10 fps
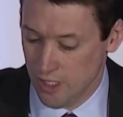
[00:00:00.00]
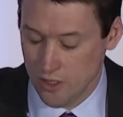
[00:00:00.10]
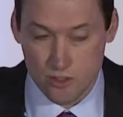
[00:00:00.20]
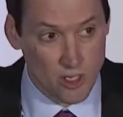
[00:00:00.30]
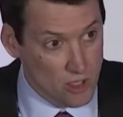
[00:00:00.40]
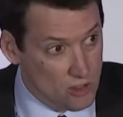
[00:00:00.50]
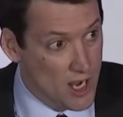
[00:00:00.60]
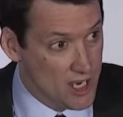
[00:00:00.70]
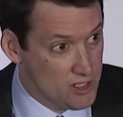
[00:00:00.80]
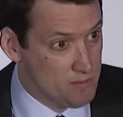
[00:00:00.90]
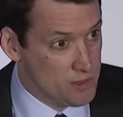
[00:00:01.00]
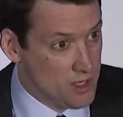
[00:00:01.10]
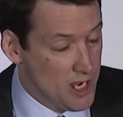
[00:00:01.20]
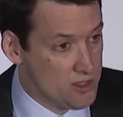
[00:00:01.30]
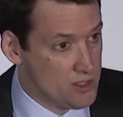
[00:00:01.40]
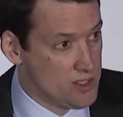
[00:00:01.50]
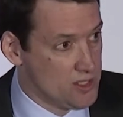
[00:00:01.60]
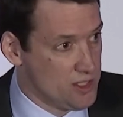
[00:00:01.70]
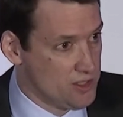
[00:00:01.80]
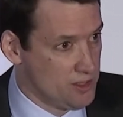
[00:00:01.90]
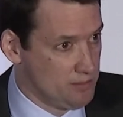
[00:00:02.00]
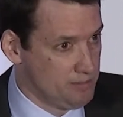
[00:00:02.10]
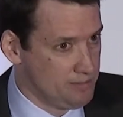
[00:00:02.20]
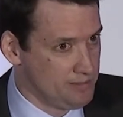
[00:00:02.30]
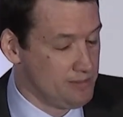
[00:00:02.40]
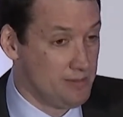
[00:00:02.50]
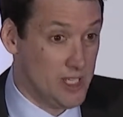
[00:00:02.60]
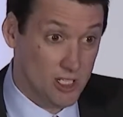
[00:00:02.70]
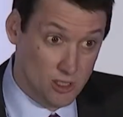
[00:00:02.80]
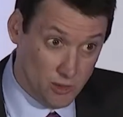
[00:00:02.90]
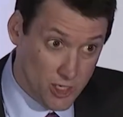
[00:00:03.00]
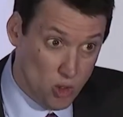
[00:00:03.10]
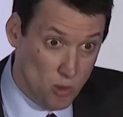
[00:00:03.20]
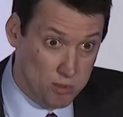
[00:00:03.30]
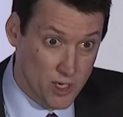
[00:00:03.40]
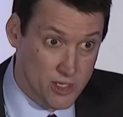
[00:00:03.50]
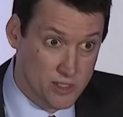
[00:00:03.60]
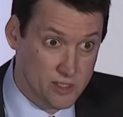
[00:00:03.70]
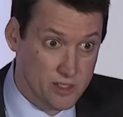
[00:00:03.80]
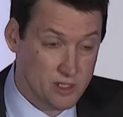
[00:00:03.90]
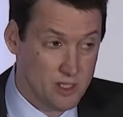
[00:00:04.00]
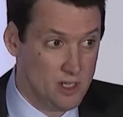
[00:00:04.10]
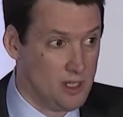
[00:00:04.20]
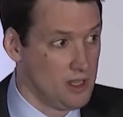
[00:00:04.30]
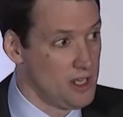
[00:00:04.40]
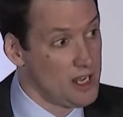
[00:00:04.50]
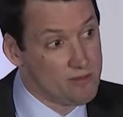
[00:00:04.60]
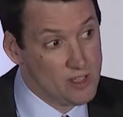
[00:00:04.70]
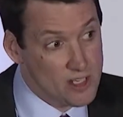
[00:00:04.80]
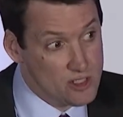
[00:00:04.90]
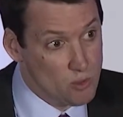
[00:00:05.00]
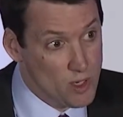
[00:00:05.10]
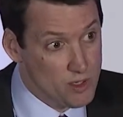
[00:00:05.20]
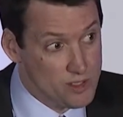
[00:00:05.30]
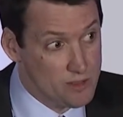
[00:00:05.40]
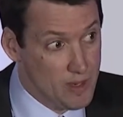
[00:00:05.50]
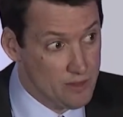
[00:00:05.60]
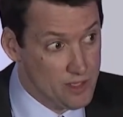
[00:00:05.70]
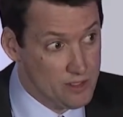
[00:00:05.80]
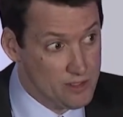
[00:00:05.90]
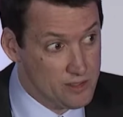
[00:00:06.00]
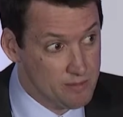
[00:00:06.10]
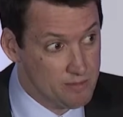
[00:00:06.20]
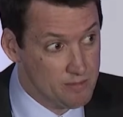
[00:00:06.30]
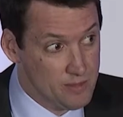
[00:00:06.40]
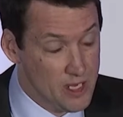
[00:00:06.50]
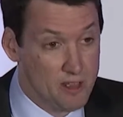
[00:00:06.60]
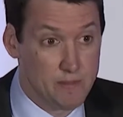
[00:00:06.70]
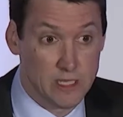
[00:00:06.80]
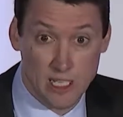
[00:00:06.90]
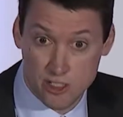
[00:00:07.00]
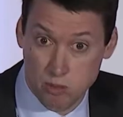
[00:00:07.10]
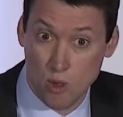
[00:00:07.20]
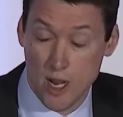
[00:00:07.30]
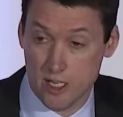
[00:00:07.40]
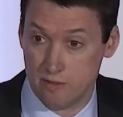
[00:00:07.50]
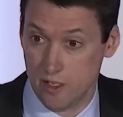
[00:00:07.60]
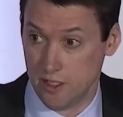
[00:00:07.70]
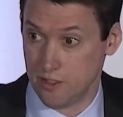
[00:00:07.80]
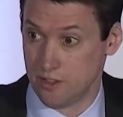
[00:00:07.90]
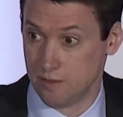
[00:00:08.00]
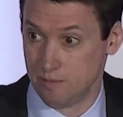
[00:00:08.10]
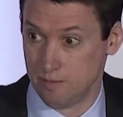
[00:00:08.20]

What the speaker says: There's other actors in the system, including corporations, that have less awareness about this and have been less proactive on this.